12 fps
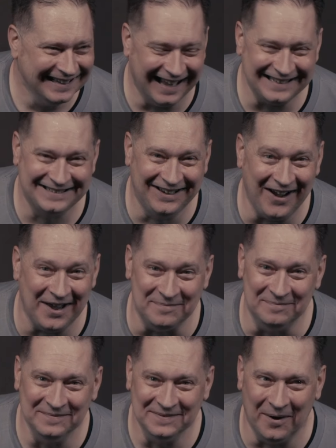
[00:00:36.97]
that's good.
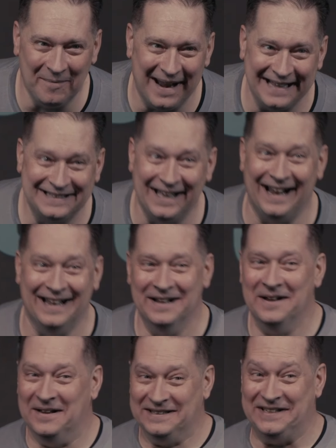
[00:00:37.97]
Nobody's
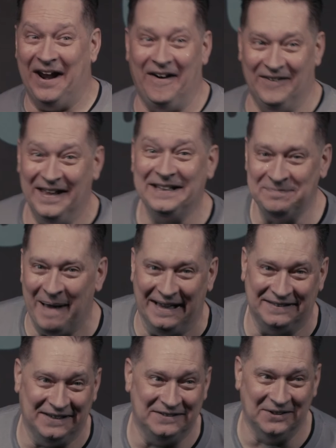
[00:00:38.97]
gonna share this
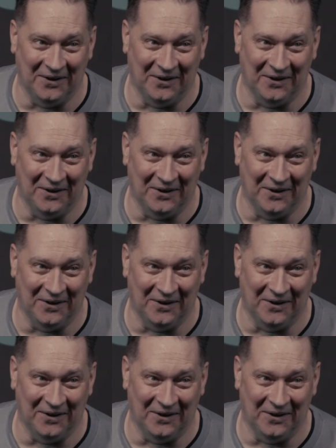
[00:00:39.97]
message,